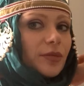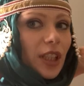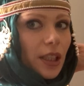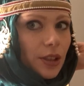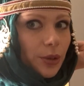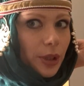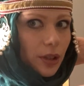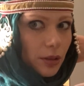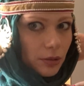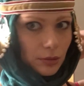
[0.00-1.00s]
And you
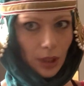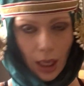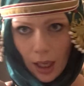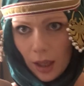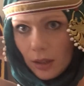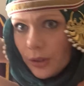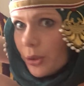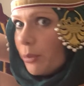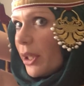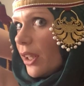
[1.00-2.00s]
can, you
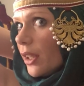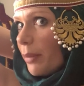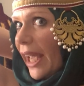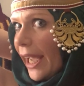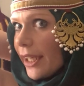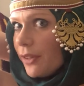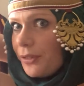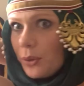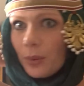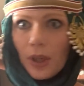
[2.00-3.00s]
could pin it back if
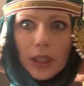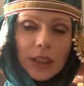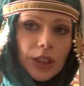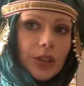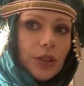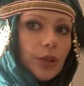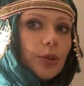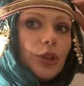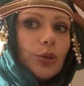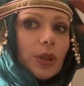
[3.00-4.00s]
you wanted to.
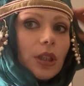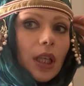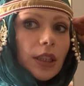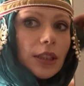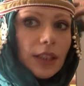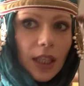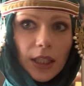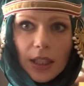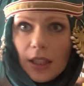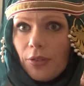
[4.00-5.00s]
You could
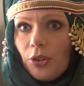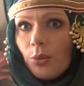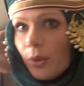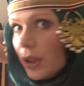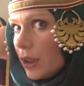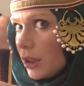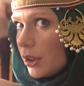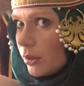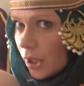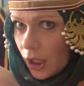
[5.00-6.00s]
untuck it if you wanted
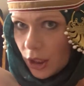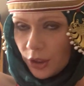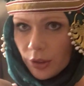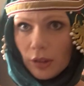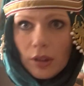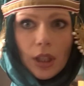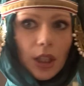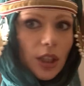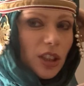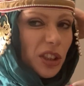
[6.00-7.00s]
to. You
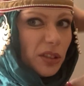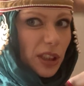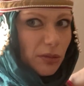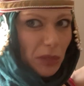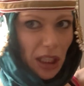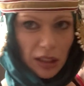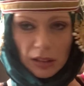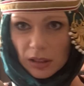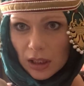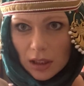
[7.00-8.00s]
can make
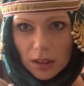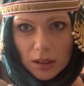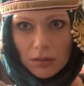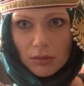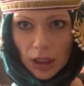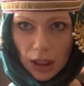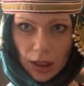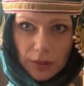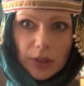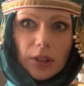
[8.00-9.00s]
this thing do
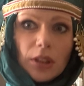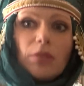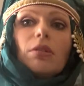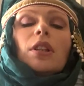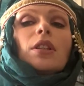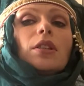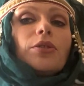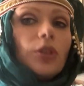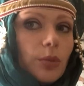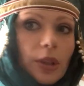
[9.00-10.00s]
whatever you want.
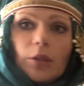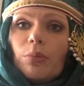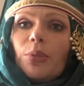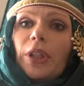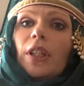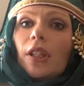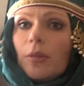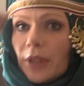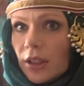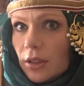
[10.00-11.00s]
If you want to bring it
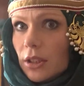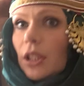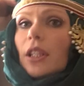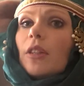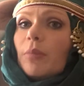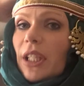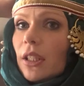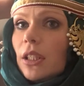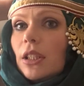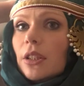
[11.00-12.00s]
up and tuck it back
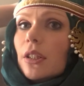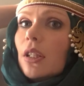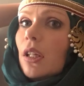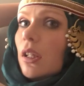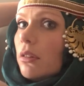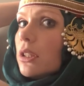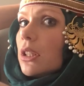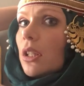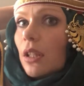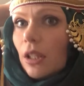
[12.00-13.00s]
here, which
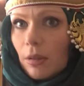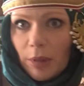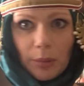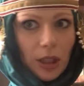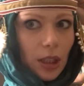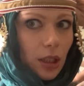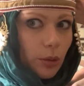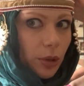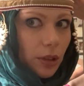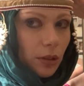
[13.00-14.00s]
I think maybe I
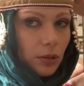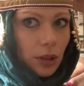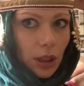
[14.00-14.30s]
will,